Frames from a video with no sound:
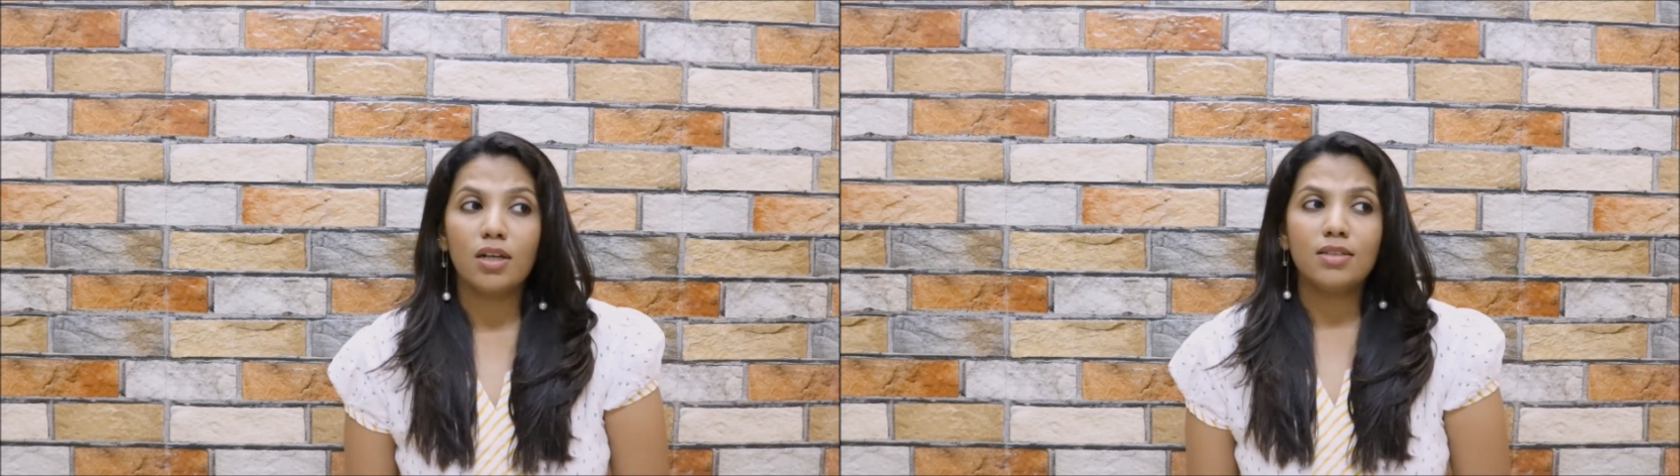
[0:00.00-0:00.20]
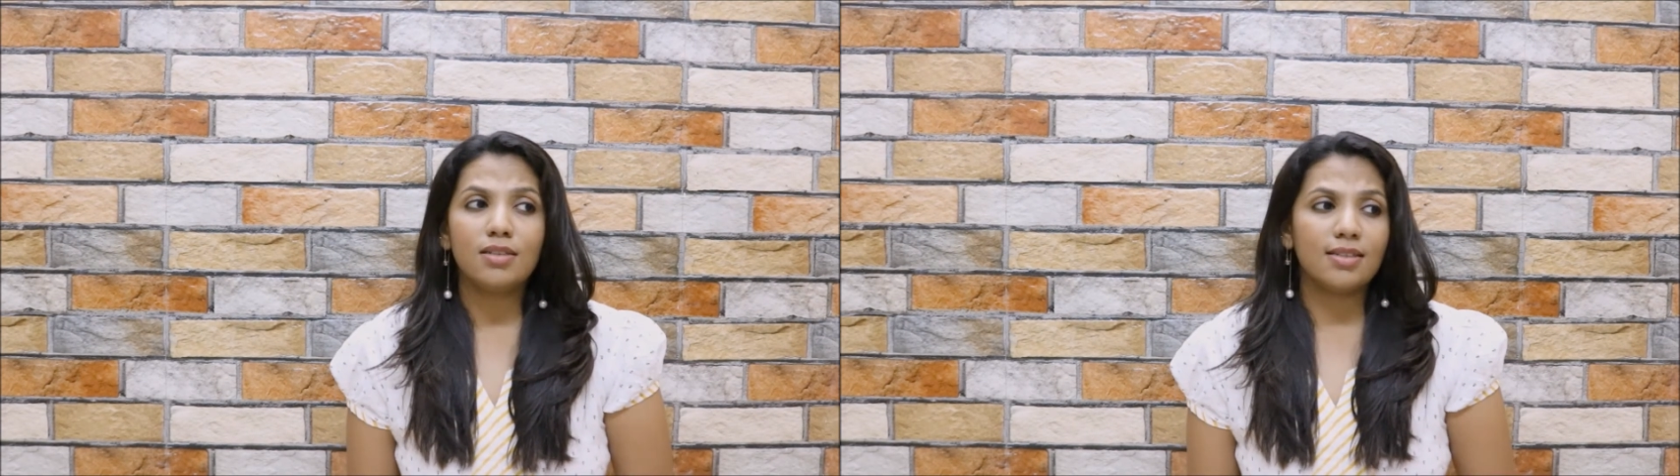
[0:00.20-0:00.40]

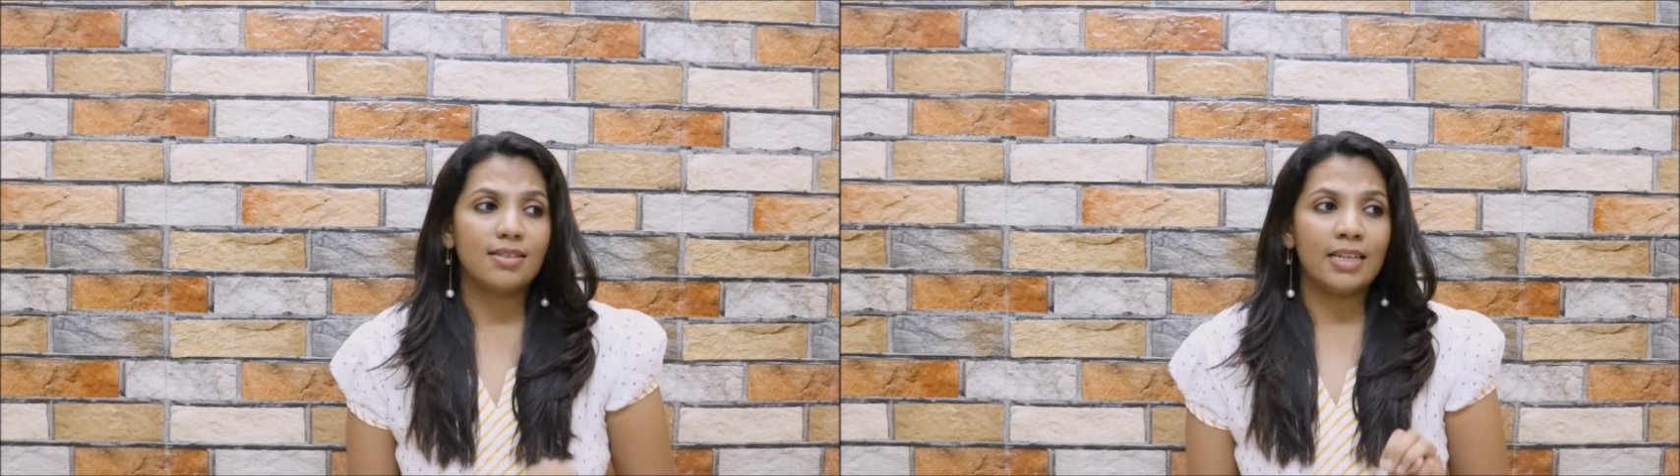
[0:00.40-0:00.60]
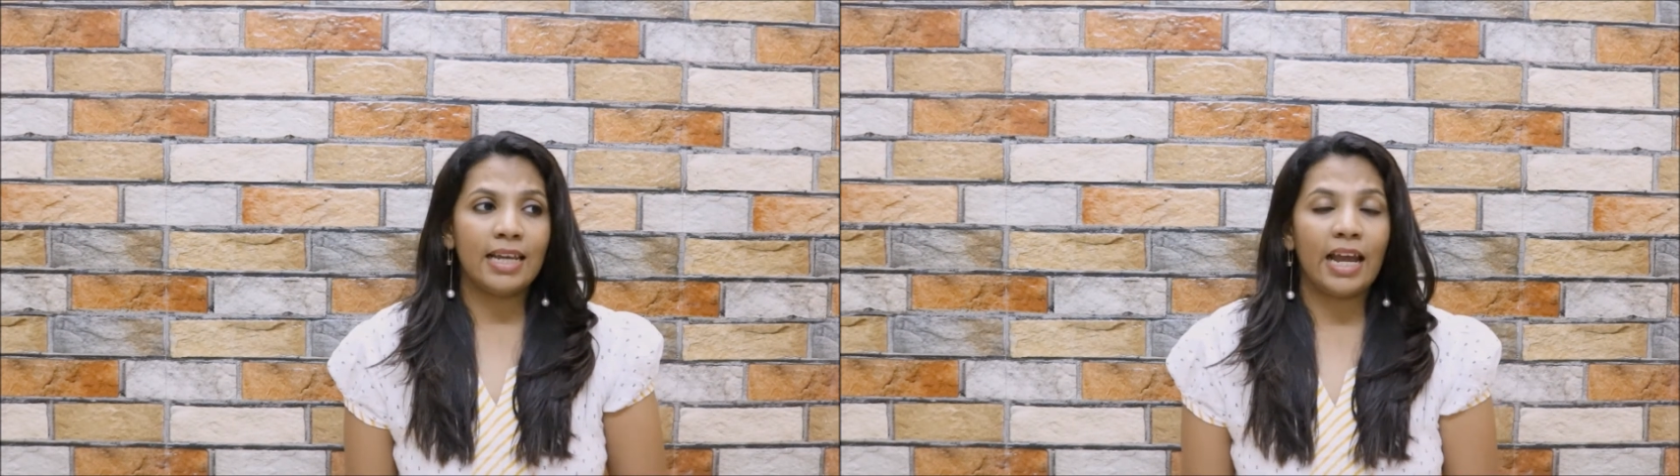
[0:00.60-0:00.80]
just
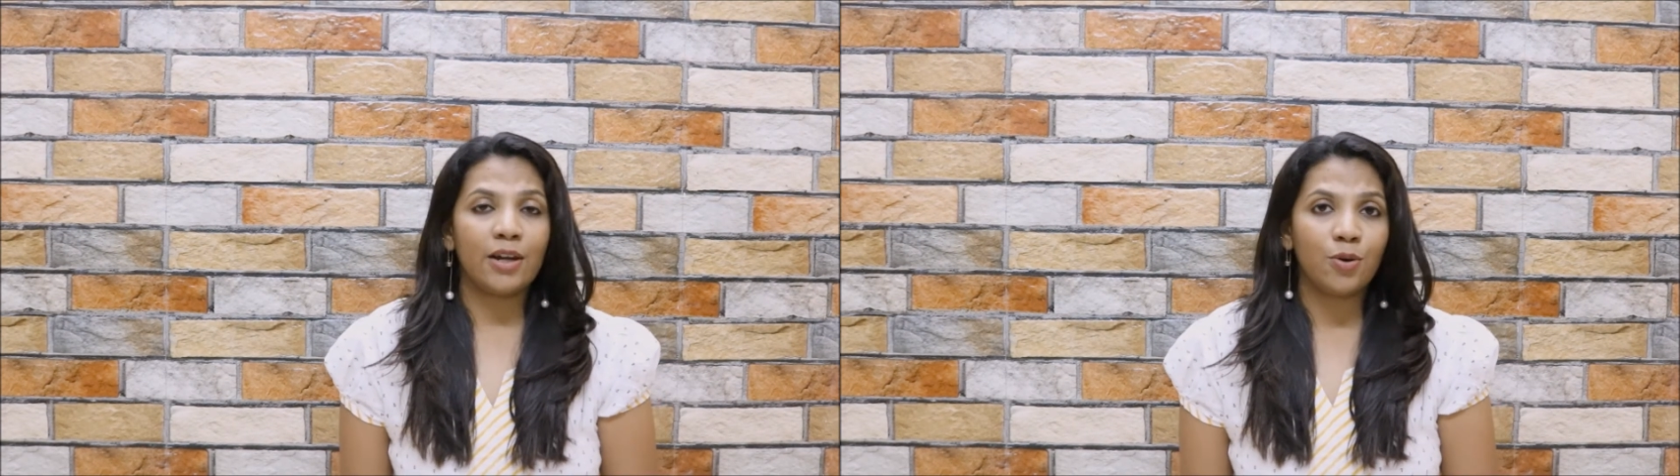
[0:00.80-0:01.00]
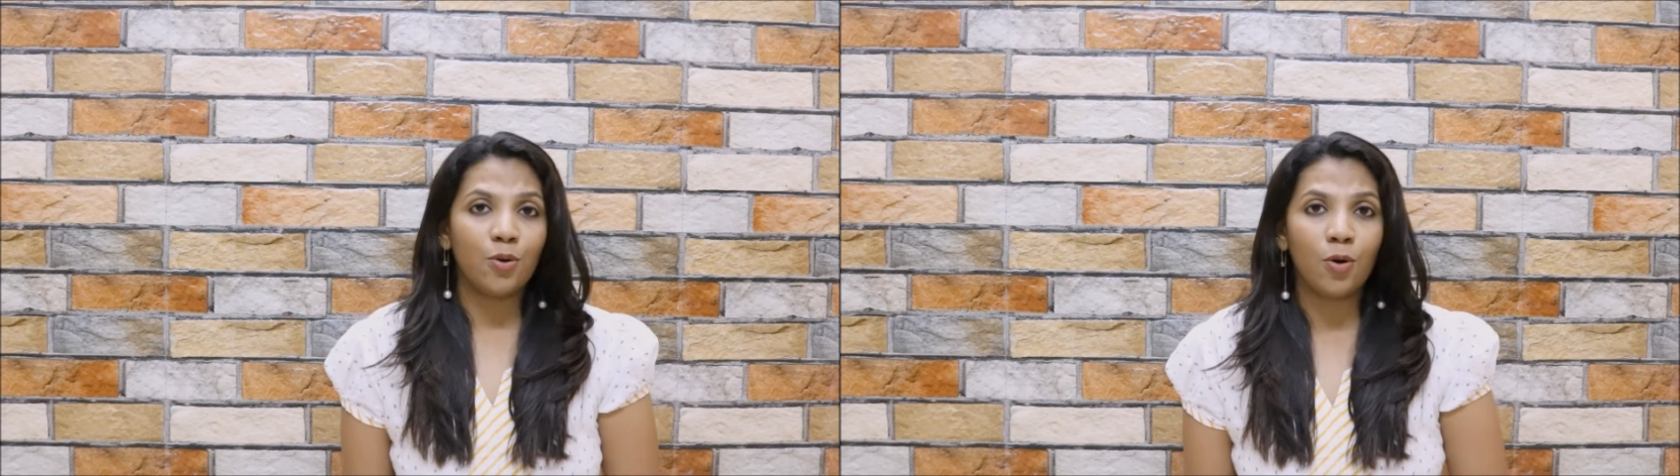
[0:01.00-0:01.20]
stay
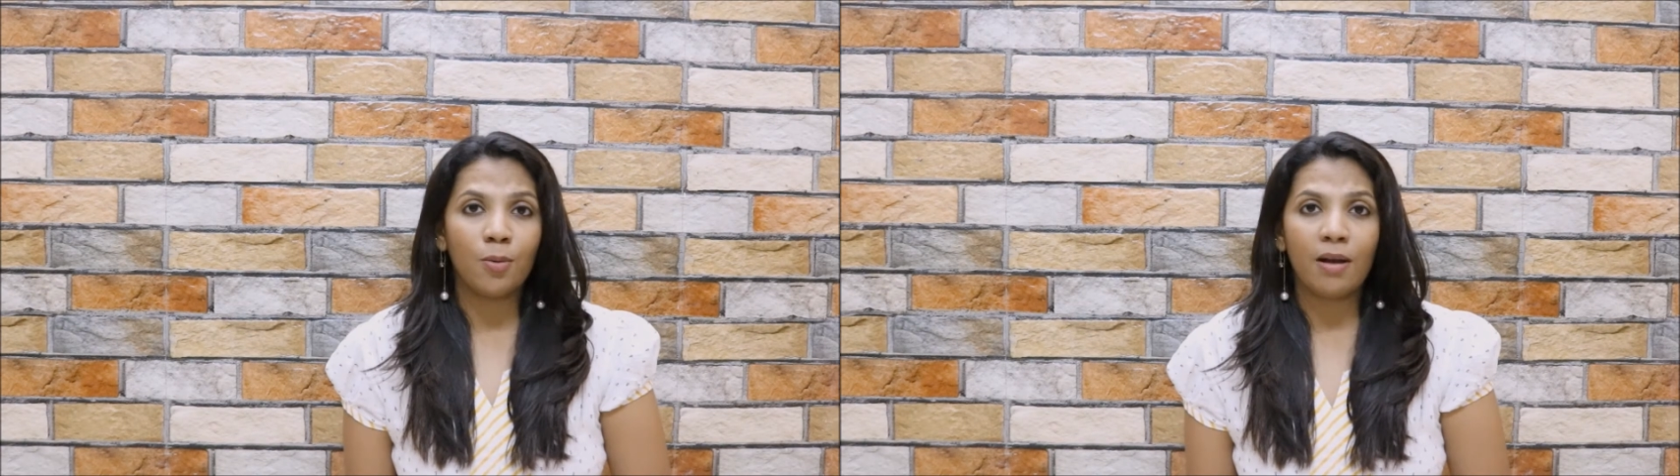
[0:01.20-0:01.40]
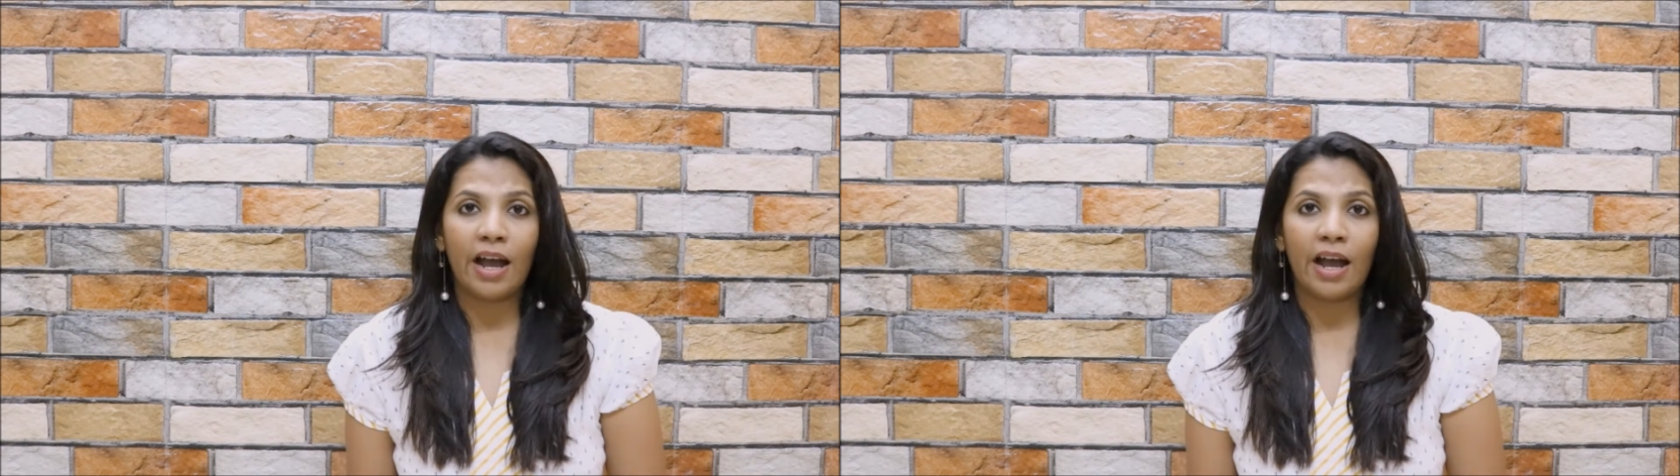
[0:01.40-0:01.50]
at home